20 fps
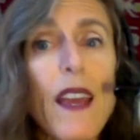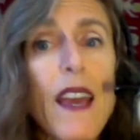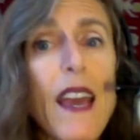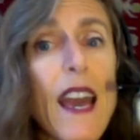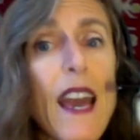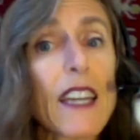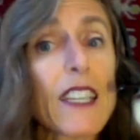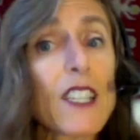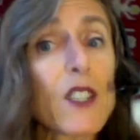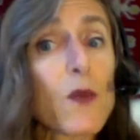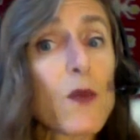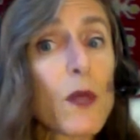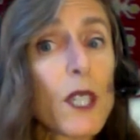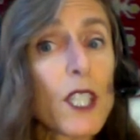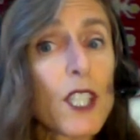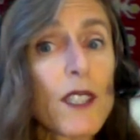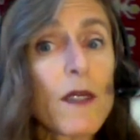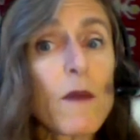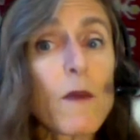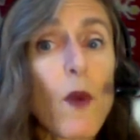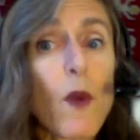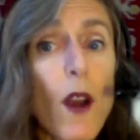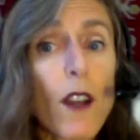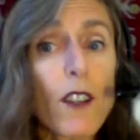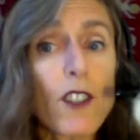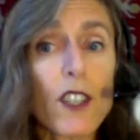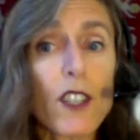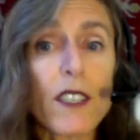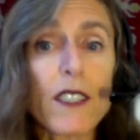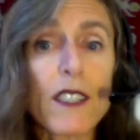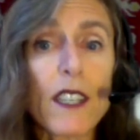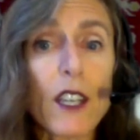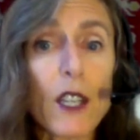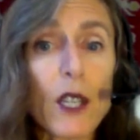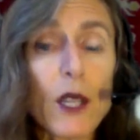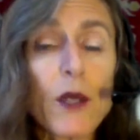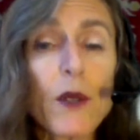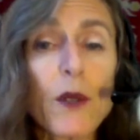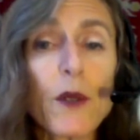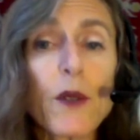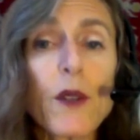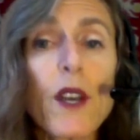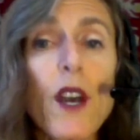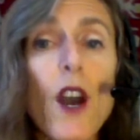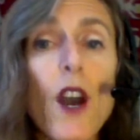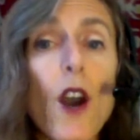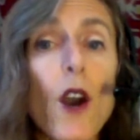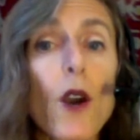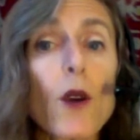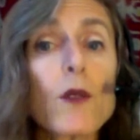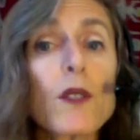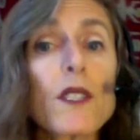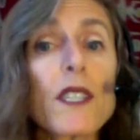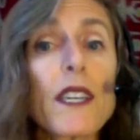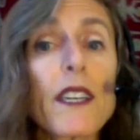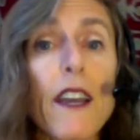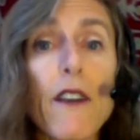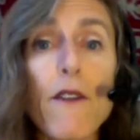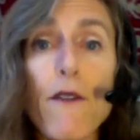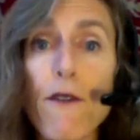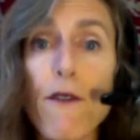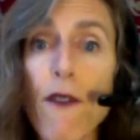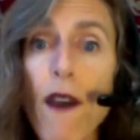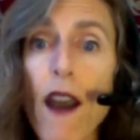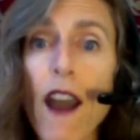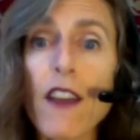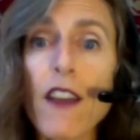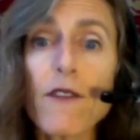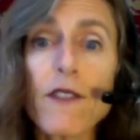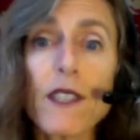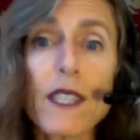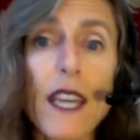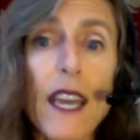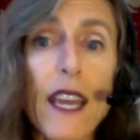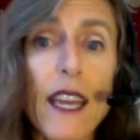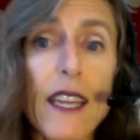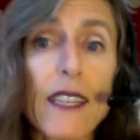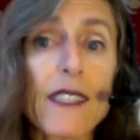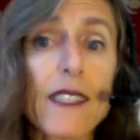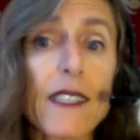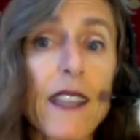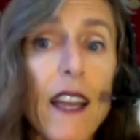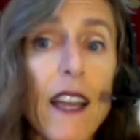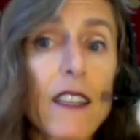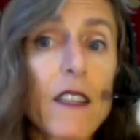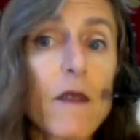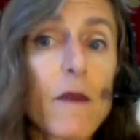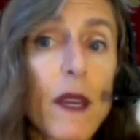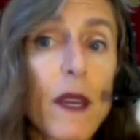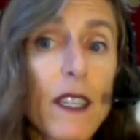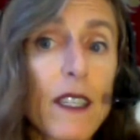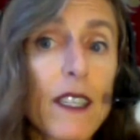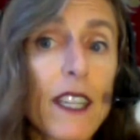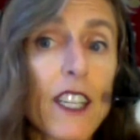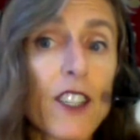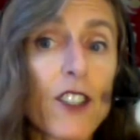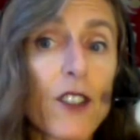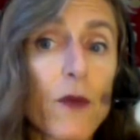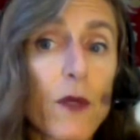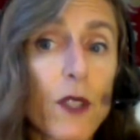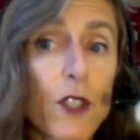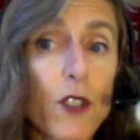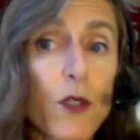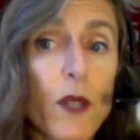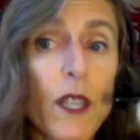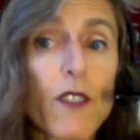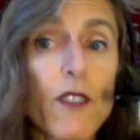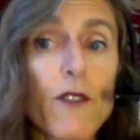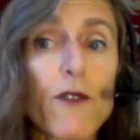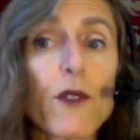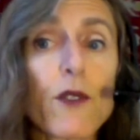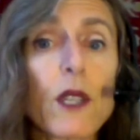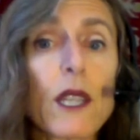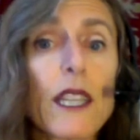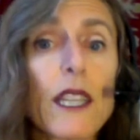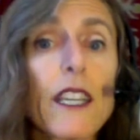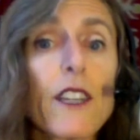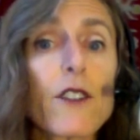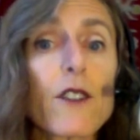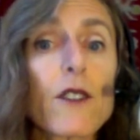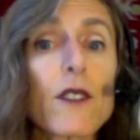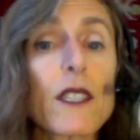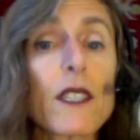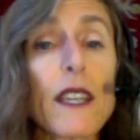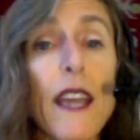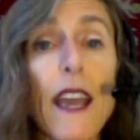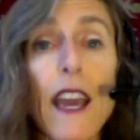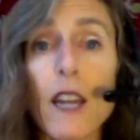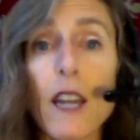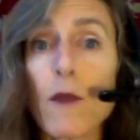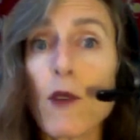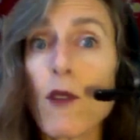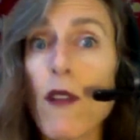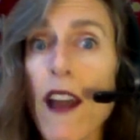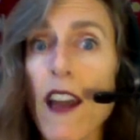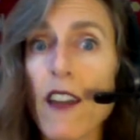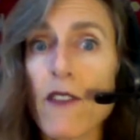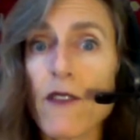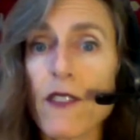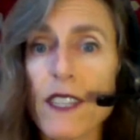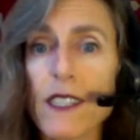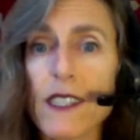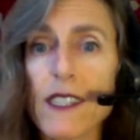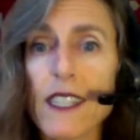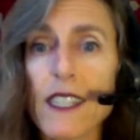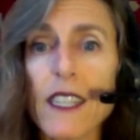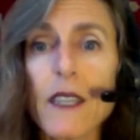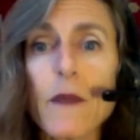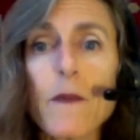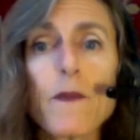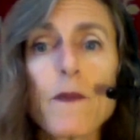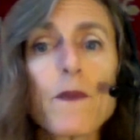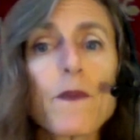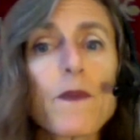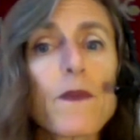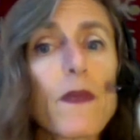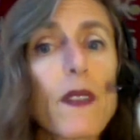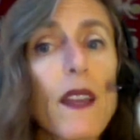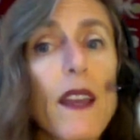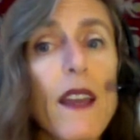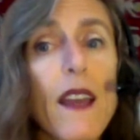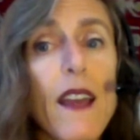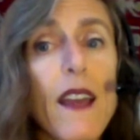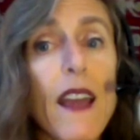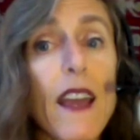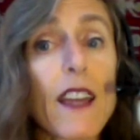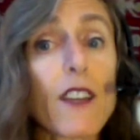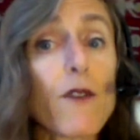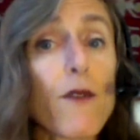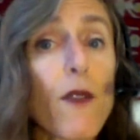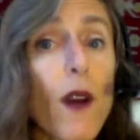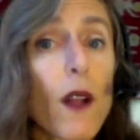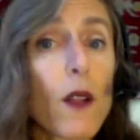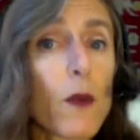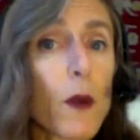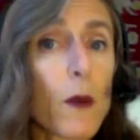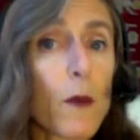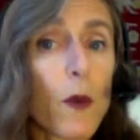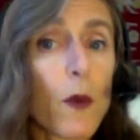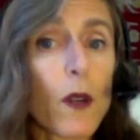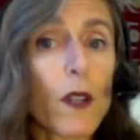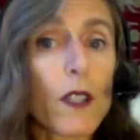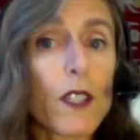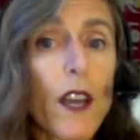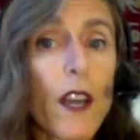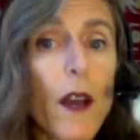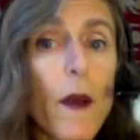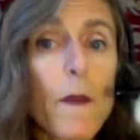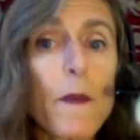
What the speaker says: And his recent projects include hosting a 5-day silent meditation retreat for leaders in animal advocacy and a follow-up workshop,